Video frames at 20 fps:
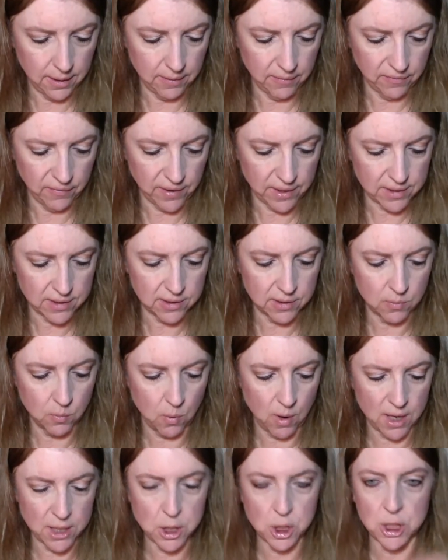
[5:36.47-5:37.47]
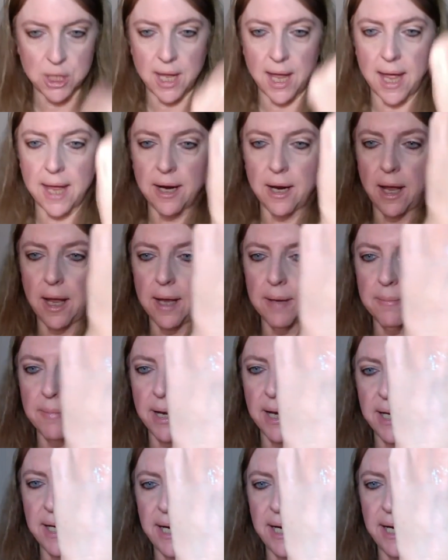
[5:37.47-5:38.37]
if I swatch that on my